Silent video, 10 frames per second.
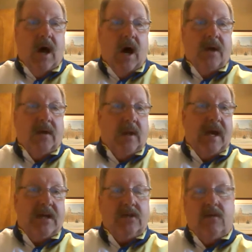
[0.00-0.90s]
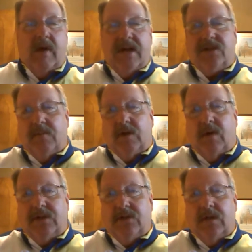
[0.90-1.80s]
unless you ask them a
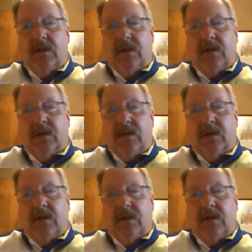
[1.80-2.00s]
question